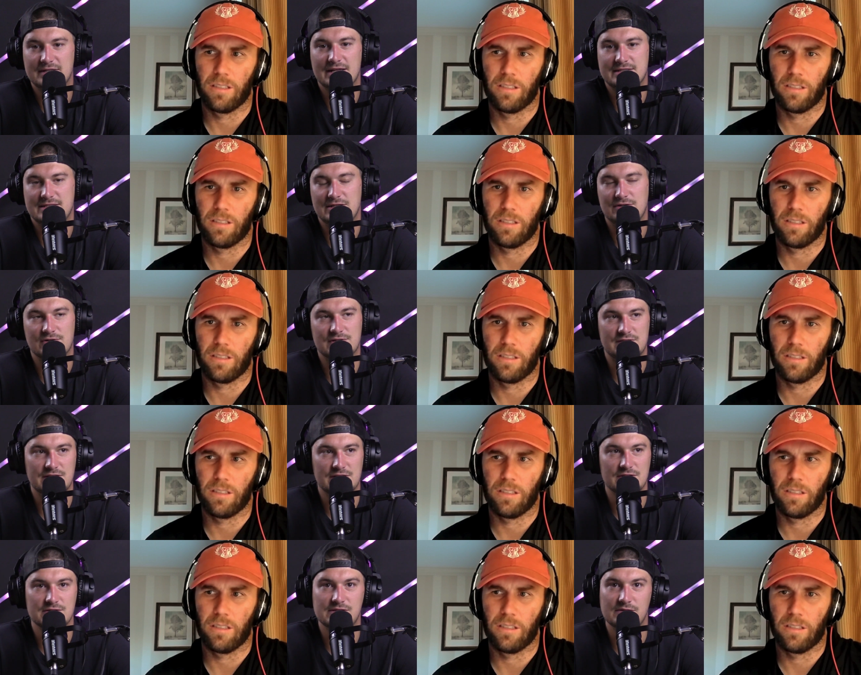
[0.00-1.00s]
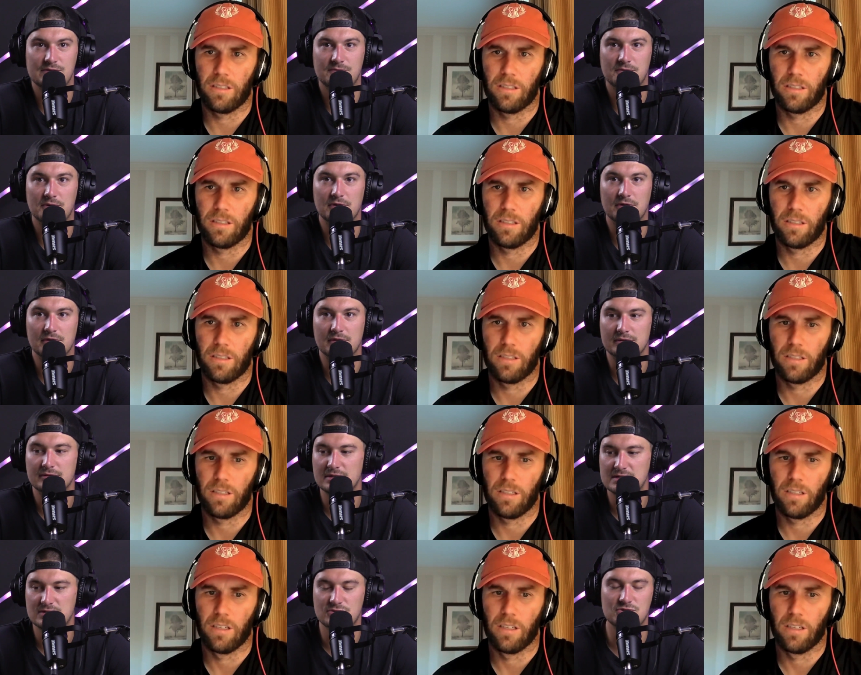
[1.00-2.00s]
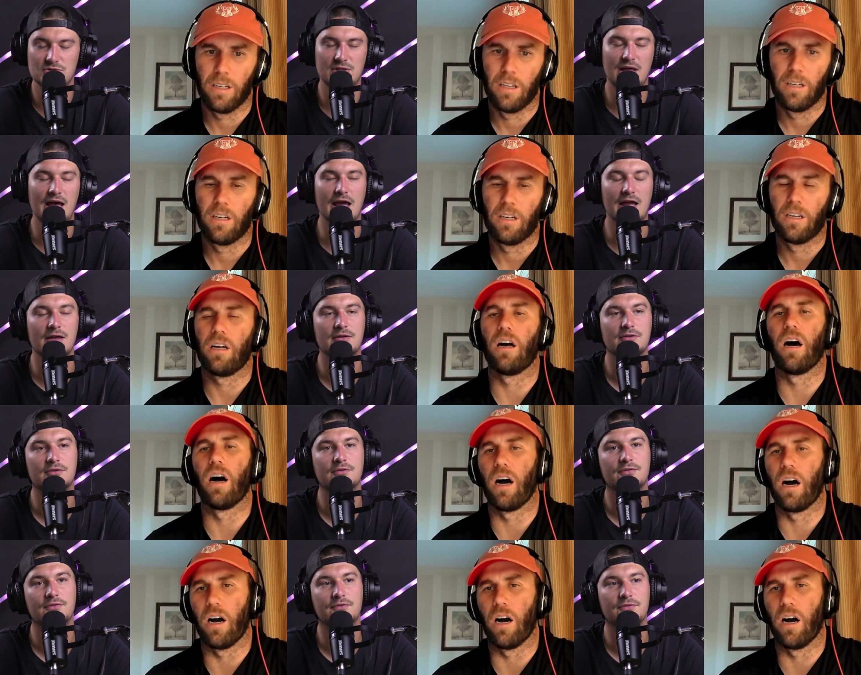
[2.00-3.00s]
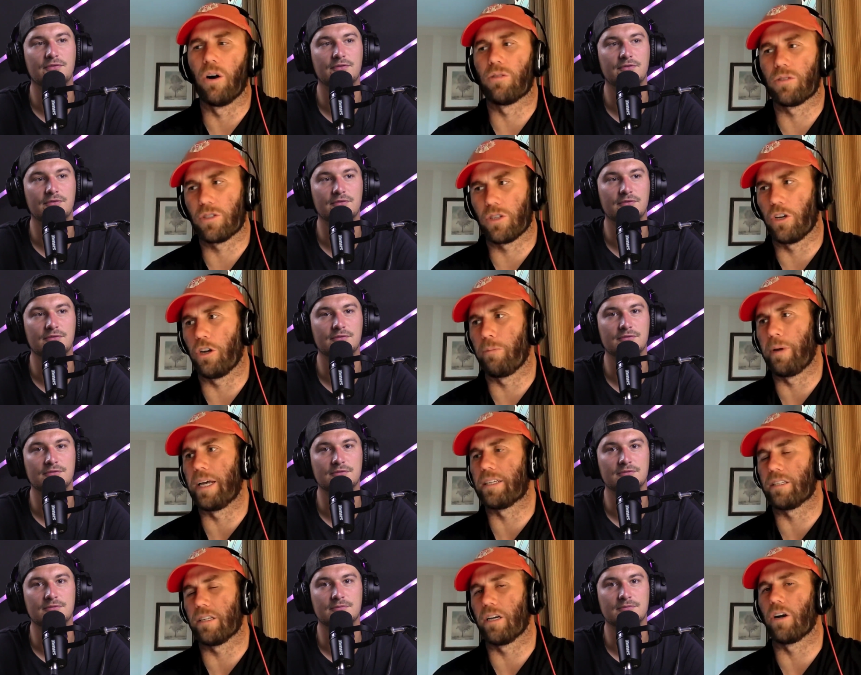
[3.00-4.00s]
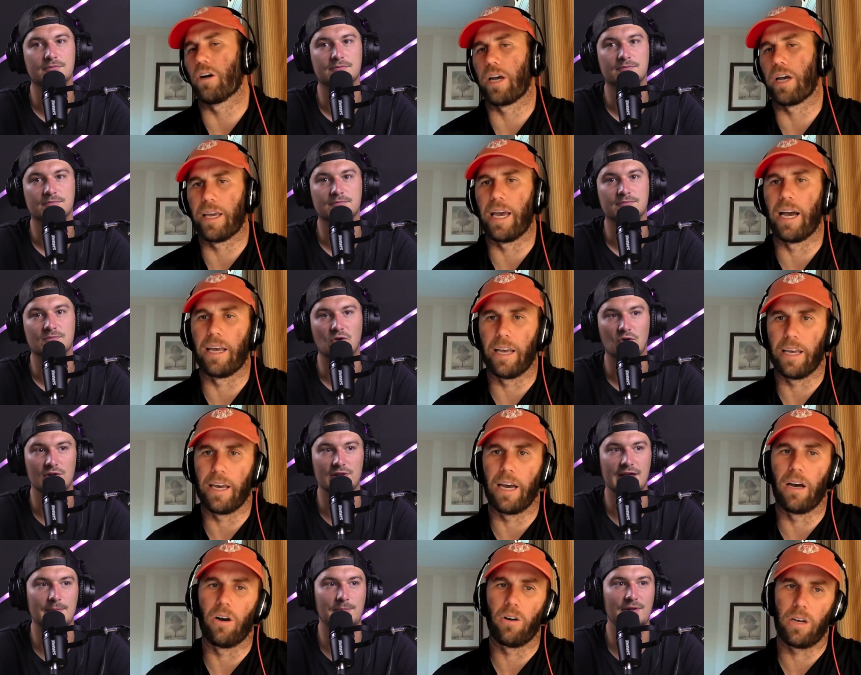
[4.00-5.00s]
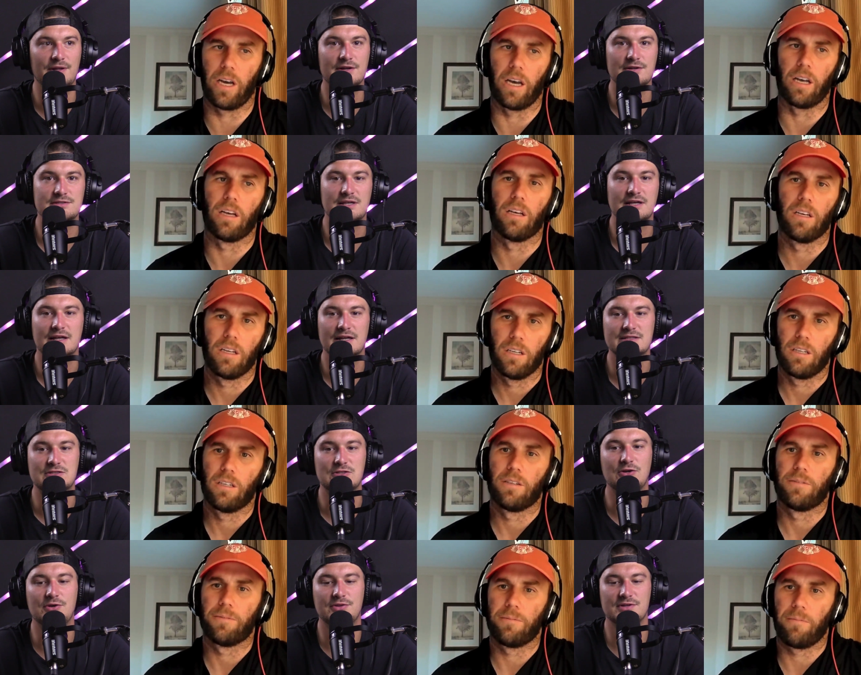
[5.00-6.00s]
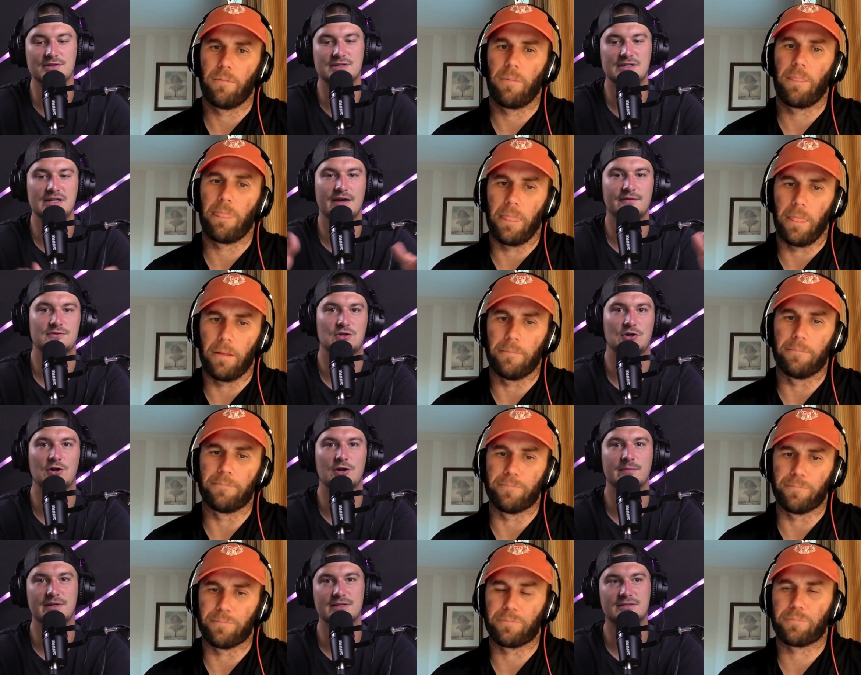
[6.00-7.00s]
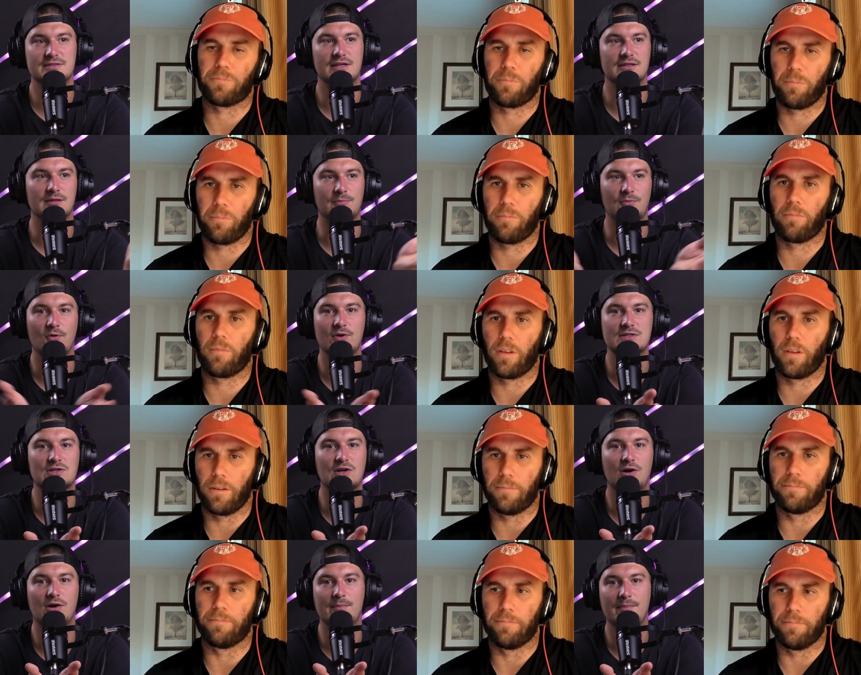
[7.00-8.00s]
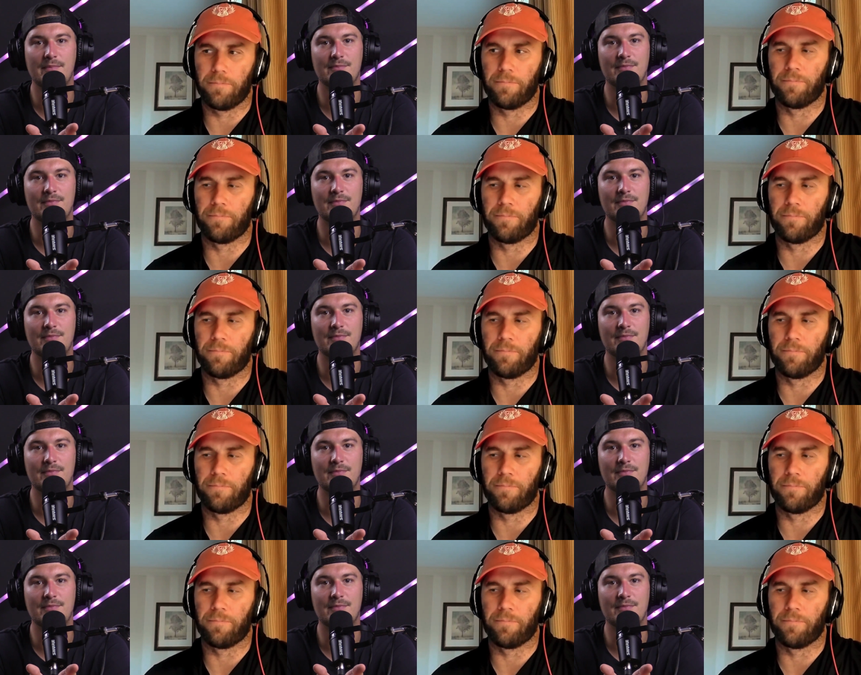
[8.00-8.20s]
Speaker 1: see Chris Dickerson for until July.
Speaker 2: Oh, so you're basically okay, yeah. Or like yeah, players okay.
Speaker 1: like until there's enough tournaments that the points all like